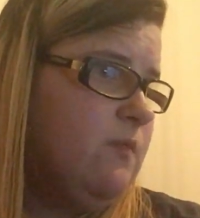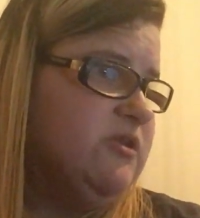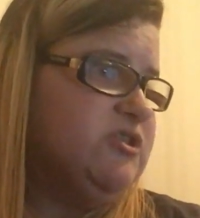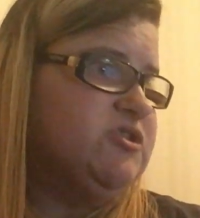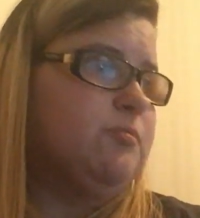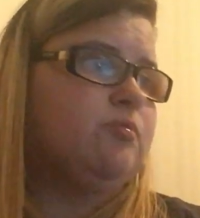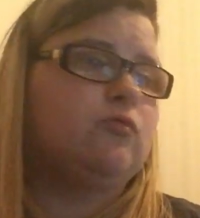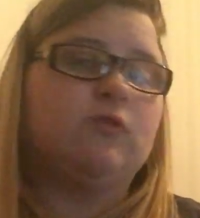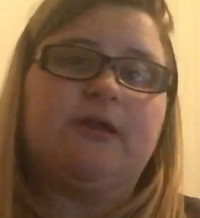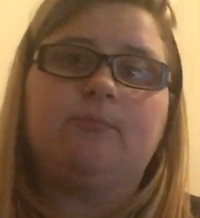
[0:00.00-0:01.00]
which is a
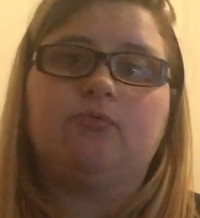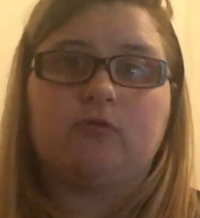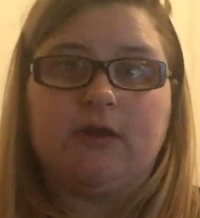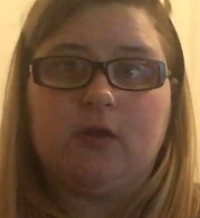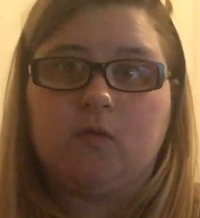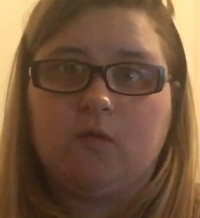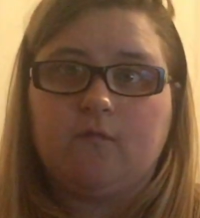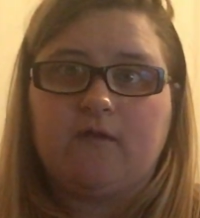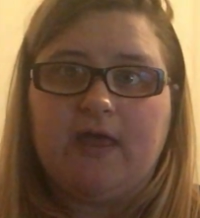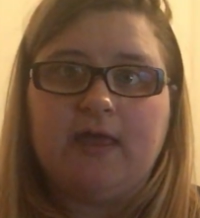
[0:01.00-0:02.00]
pretty, pretty cool
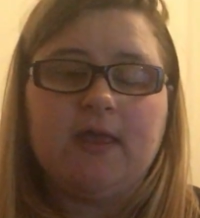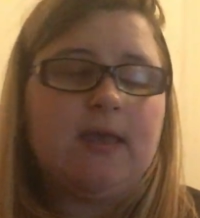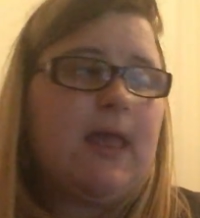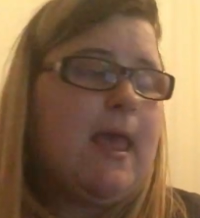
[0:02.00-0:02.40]
thing.